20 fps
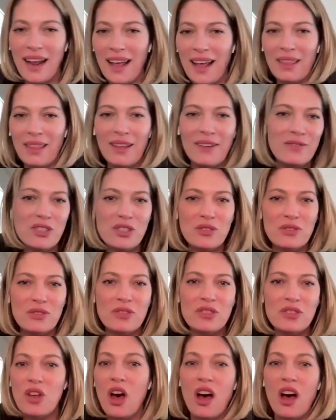And I love
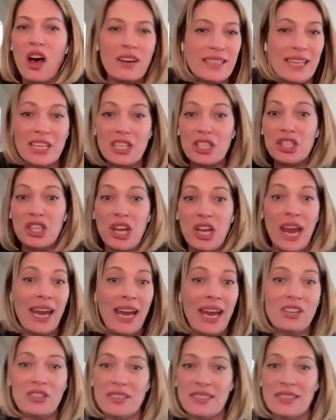songs that
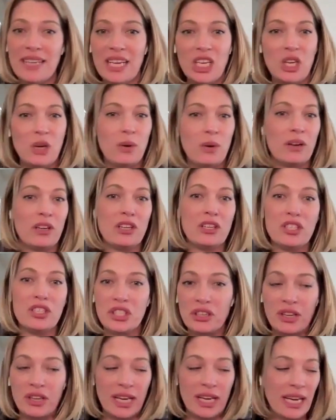change and take you on a
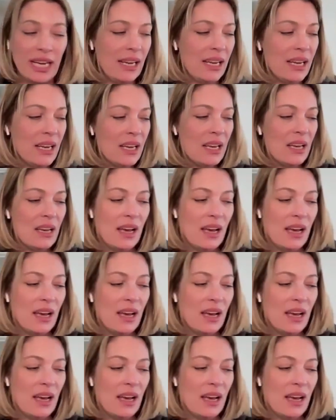journey.